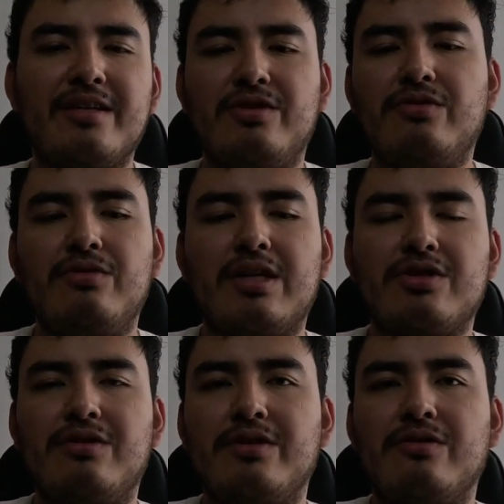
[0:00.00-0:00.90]
and you
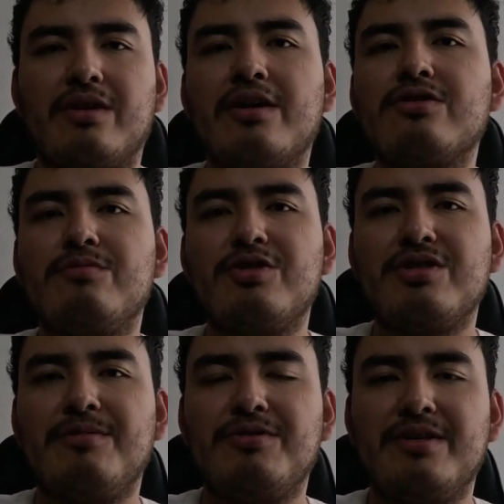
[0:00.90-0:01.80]
actually don't care so
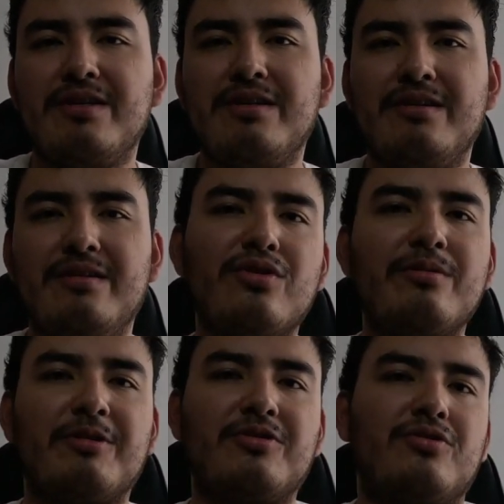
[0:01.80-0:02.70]
much about the story
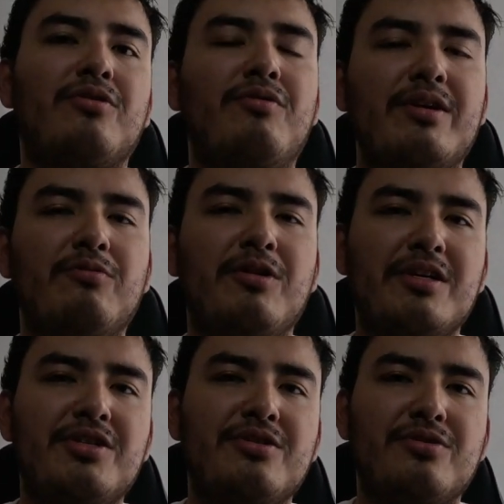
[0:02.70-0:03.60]
because you already
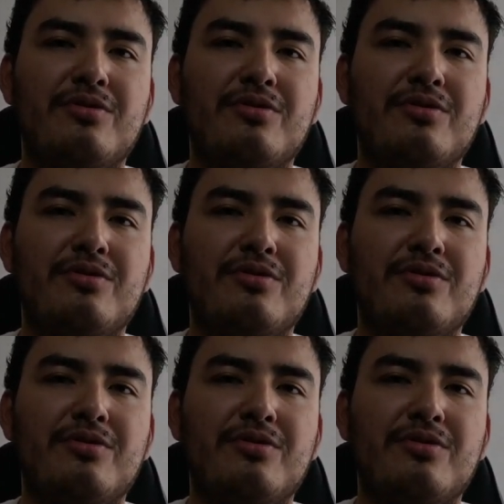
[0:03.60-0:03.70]
watched,